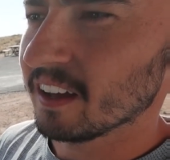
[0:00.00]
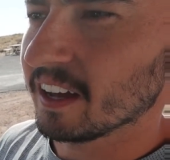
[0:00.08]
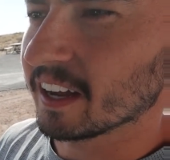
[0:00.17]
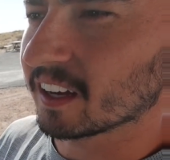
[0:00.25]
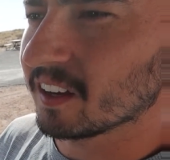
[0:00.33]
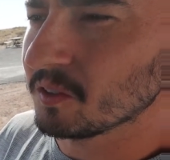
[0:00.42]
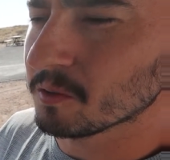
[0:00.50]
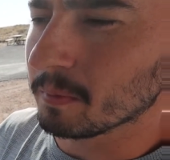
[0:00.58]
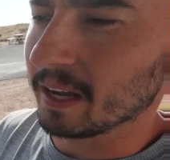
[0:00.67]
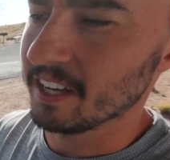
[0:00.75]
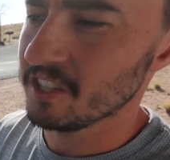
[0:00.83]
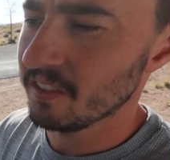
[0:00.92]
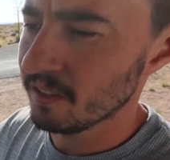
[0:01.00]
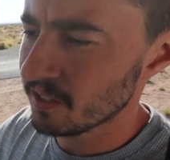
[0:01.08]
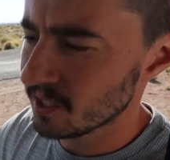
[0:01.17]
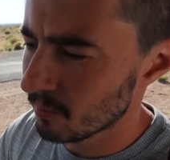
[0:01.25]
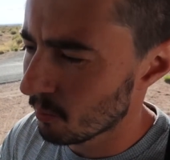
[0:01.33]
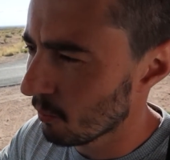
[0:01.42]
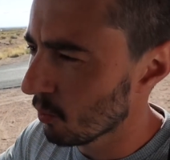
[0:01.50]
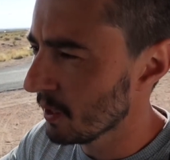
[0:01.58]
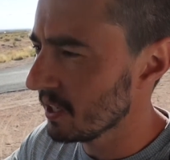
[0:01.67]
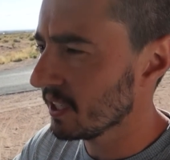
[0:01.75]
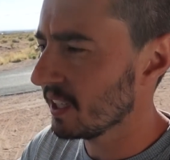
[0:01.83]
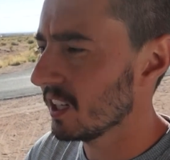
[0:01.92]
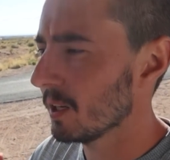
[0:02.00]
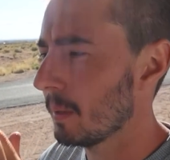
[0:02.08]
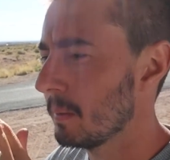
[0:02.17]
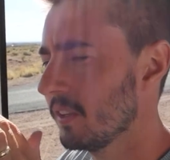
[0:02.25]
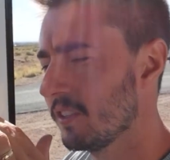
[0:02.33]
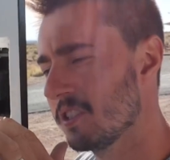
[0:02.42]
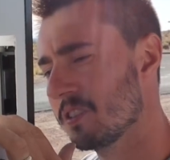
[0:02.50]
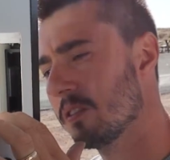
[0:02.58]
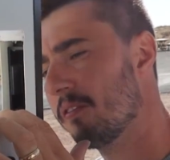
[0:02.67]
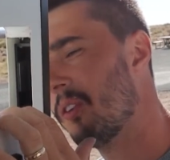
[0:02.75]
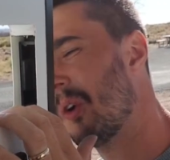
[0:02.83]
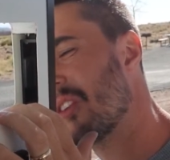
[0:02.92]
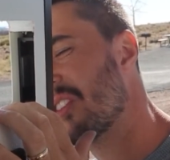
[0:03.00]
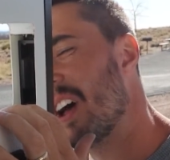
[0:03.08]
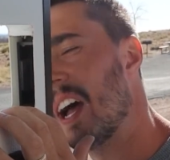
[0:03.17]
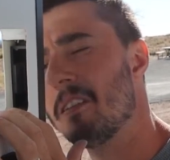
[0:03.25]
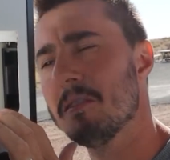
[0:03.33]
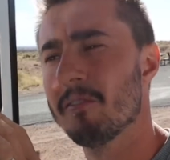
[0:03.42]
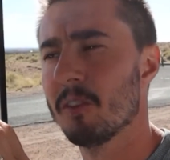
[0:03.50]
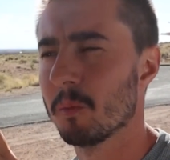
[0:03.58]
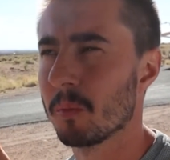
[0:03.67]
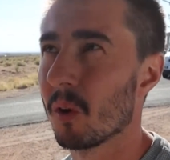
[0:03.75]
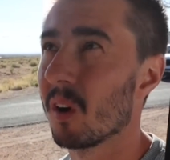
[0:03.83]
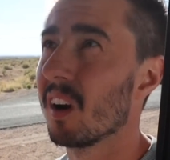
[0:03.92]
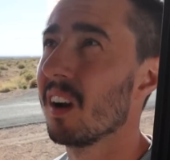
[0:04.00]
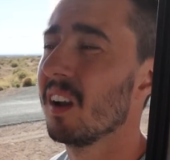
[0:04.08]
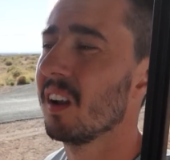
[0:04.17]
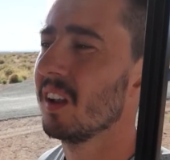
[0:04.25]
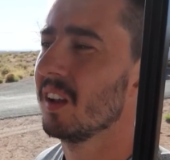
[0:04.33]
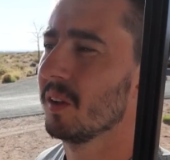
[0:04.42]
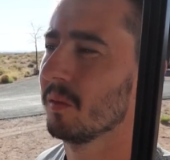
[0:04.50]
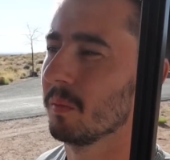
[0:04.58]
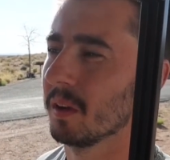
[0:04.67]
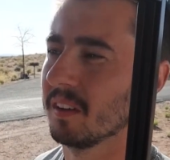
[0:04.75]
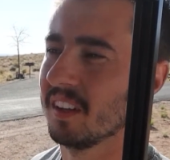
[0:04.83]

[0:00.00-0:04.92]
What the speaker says: I gotta imagine there's some wood in here. Maybe this is just a full styrofoam door. But